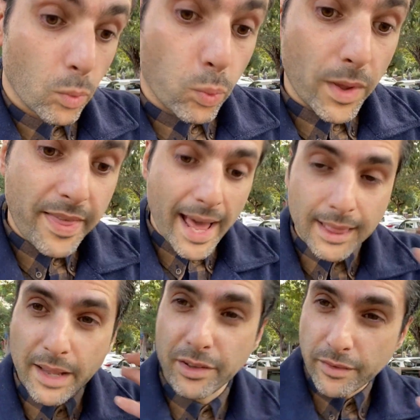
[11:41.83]
with that
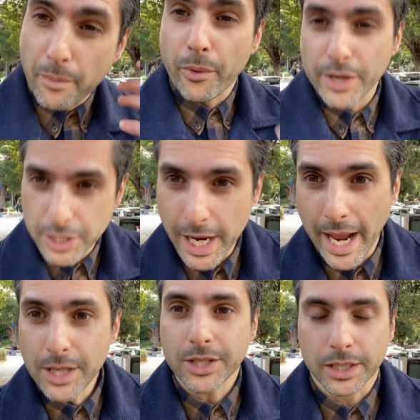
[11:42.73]
level of
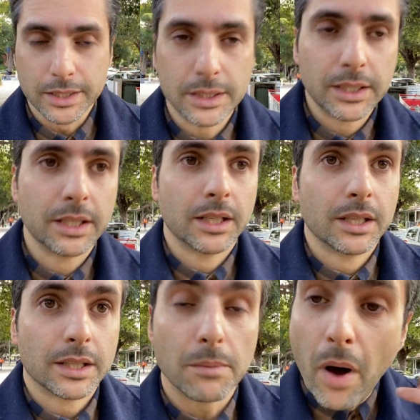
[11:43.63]
appreciation,
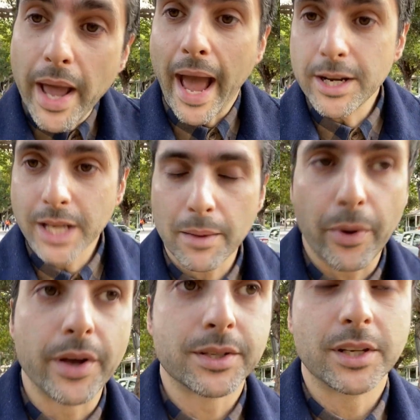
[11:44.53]
the My Aged Care
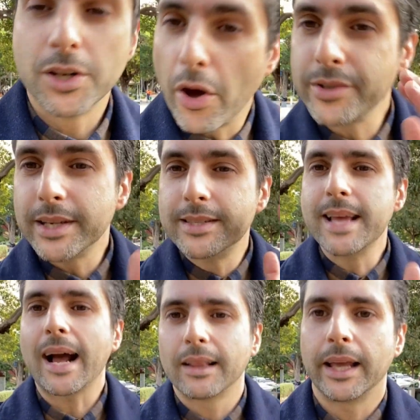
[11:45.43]
person knows
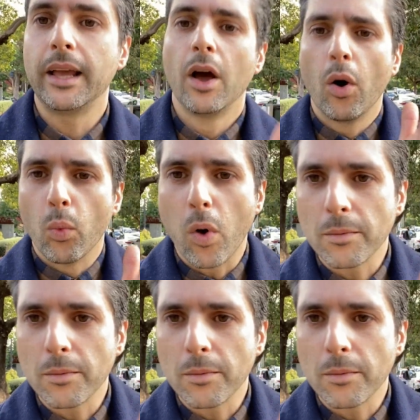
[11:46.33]
exactly what